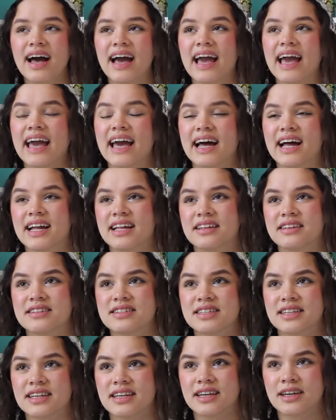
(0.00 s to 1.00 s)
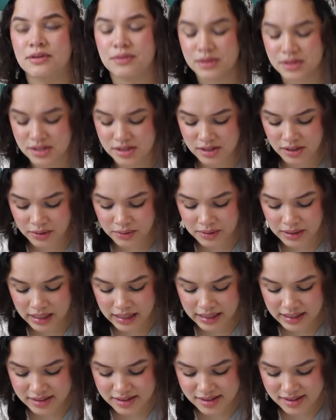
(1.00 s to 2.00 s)
And it was so
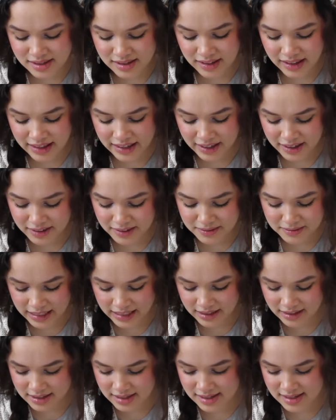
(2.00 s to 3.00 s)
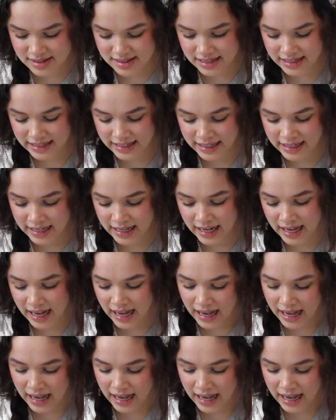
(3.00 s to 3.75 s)
nice like getting to see